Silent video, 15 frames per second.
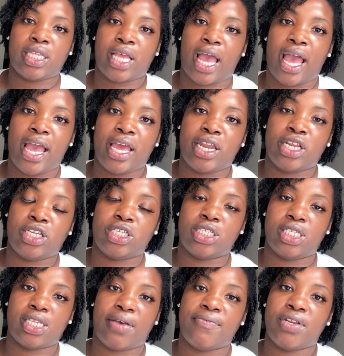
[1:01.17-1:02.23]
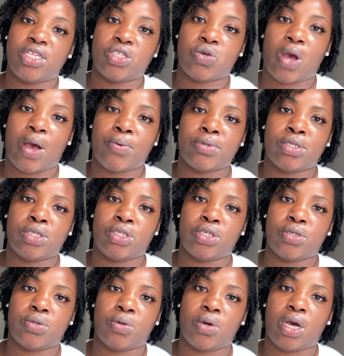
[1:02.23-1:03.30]
that I had 72 hours to
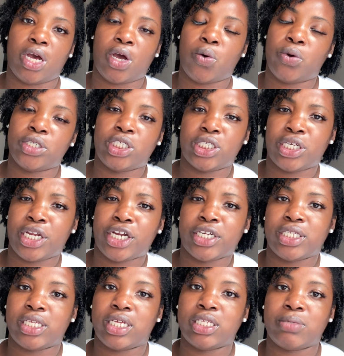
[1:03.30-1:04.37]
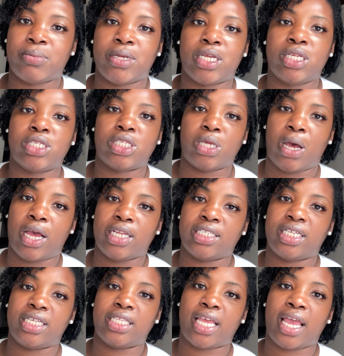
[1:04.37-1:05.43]
do a questionnaire assessment. So I
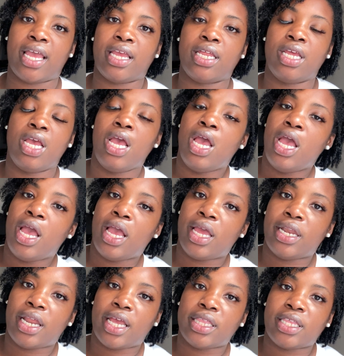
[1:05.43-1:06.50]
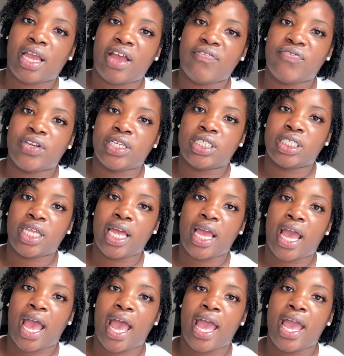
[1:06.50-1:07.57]
did that. And after I finished
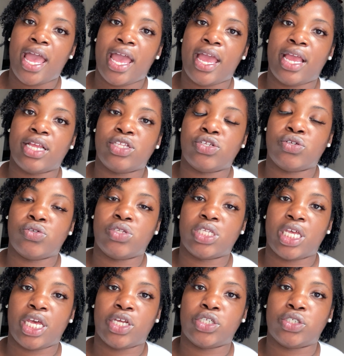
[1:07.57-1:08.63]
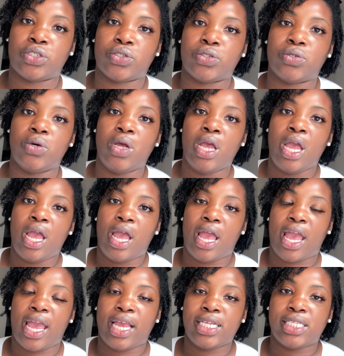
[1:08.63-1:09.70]
that, I had to schedule
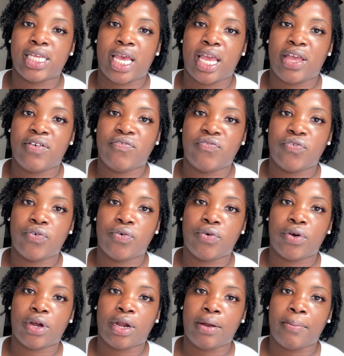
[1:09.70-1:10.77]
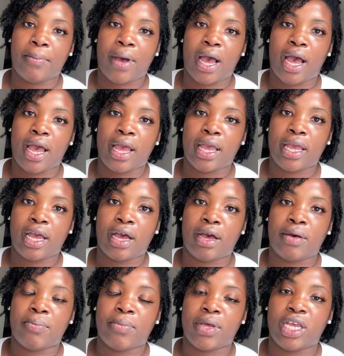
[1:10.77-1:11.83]
a date for
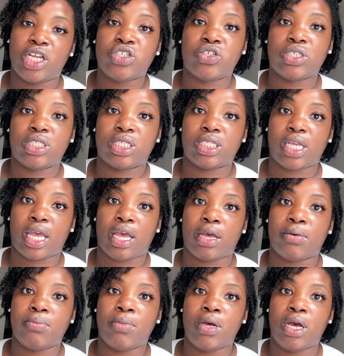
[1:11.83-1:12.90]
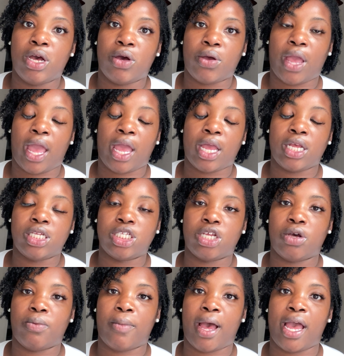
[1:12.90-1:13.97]
my entrance exam. Okay,
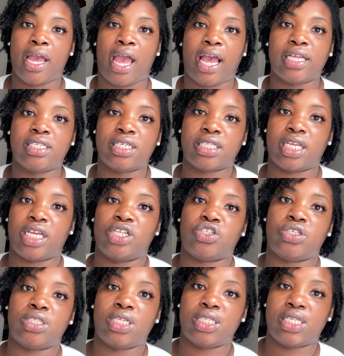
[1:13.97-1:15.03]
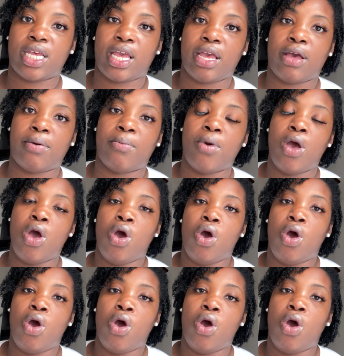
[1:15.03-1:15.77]
so I took the entrance exam